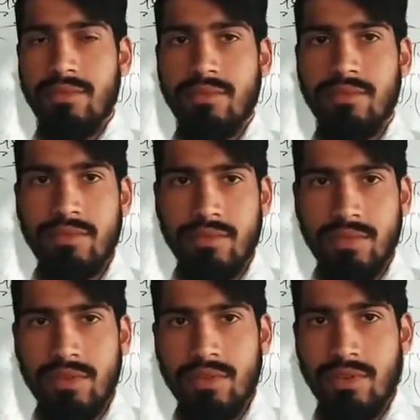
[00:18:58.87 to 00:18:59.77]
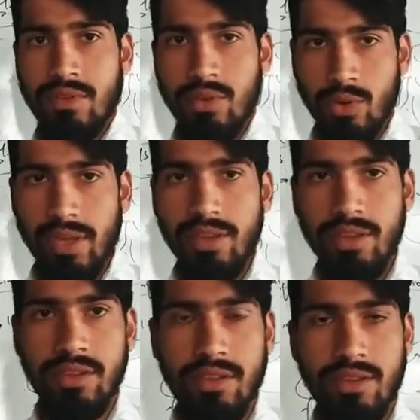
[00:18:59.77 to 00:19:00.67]
Okay?
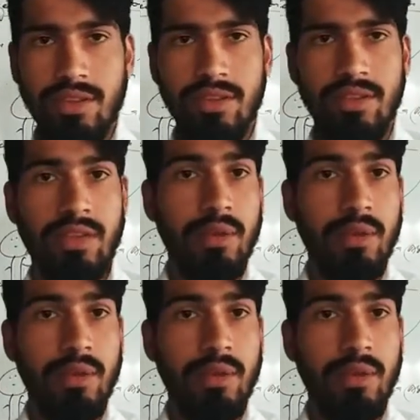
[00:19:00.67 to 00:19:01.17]
But in this